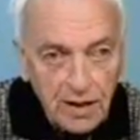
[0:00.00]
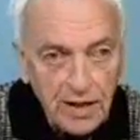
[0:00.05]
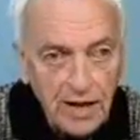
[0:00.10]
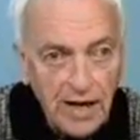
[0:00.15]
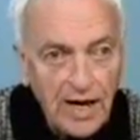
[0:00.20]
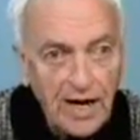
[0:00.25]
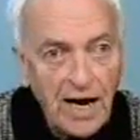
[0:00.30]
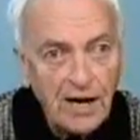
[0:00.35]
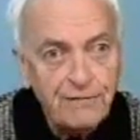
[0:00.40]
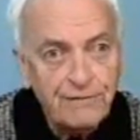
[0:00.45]

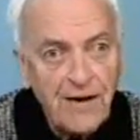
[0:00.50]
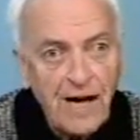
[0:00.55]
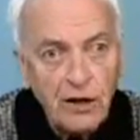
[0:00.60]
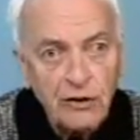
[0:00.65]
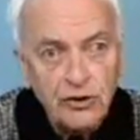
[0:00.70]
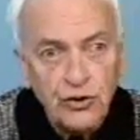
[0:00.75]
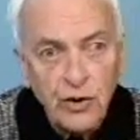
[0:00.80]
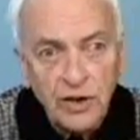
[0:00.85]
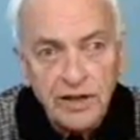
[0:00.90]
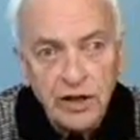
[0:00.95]
And I
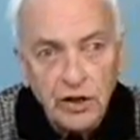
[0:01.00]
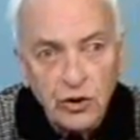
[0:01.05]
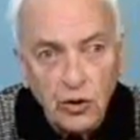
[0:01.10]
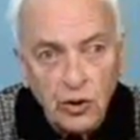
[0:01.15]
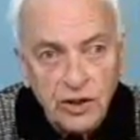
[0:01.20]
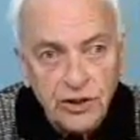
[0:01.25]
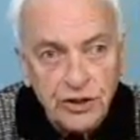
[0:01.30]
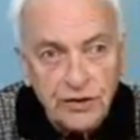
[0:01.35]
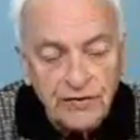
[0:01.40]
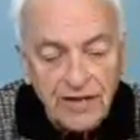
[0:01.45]
found during the
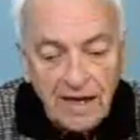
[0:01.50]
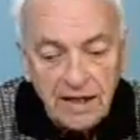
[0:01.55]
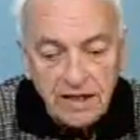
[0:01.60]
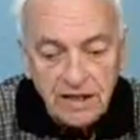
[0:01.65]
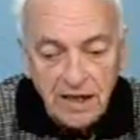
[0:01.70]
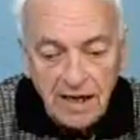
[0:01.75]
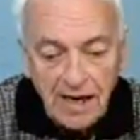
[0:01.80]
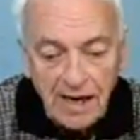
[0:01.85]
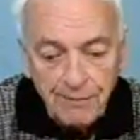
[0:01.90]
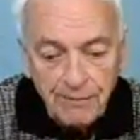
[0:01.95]
course of that
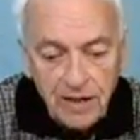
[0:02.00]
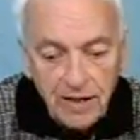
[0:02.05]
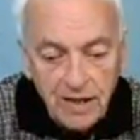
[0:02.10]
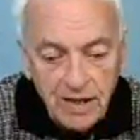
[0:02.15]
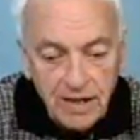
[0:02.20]
time